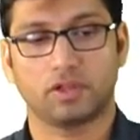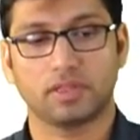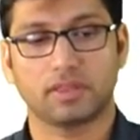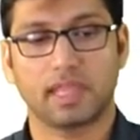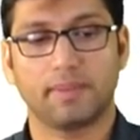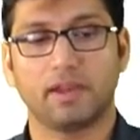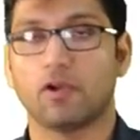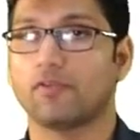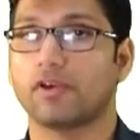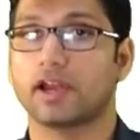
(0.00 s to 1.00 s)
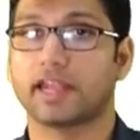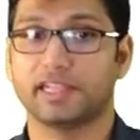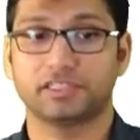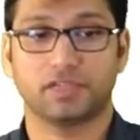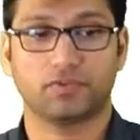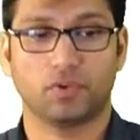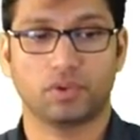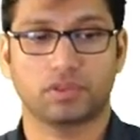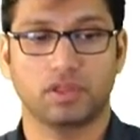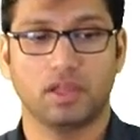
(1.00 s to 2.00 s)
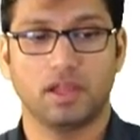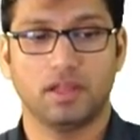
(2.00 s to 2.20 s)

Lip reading: Now this cable will offer a tension force.